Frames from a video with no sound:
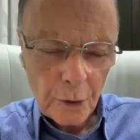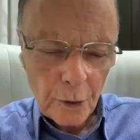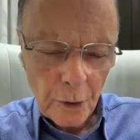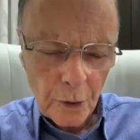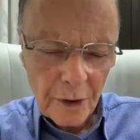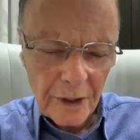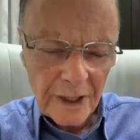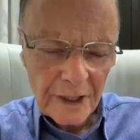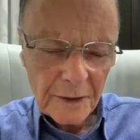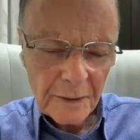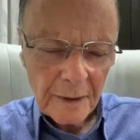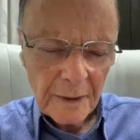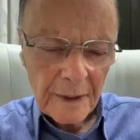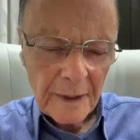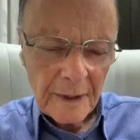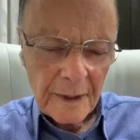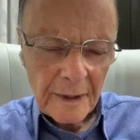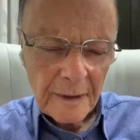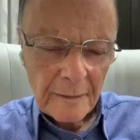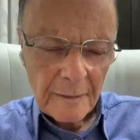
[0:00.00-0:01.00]
that you
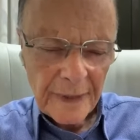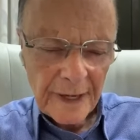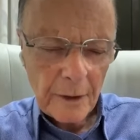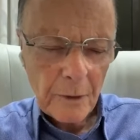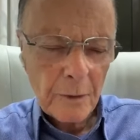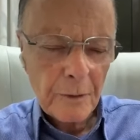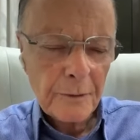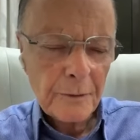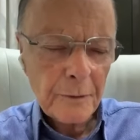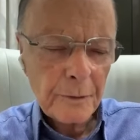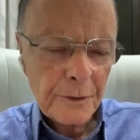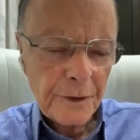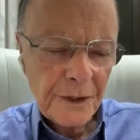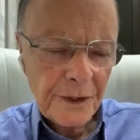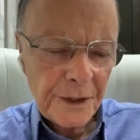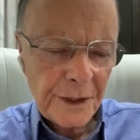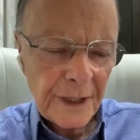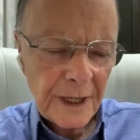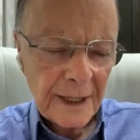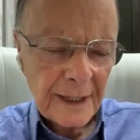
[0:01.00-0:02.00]
chose the
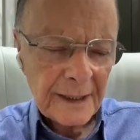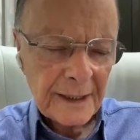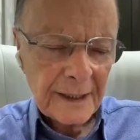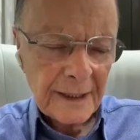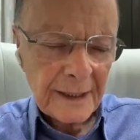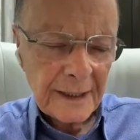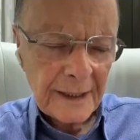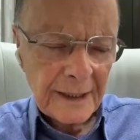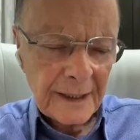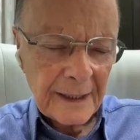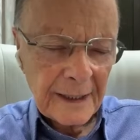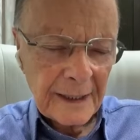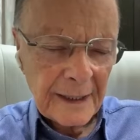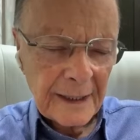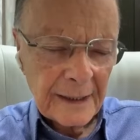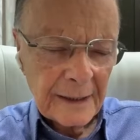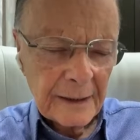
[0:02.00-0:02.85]
foolish things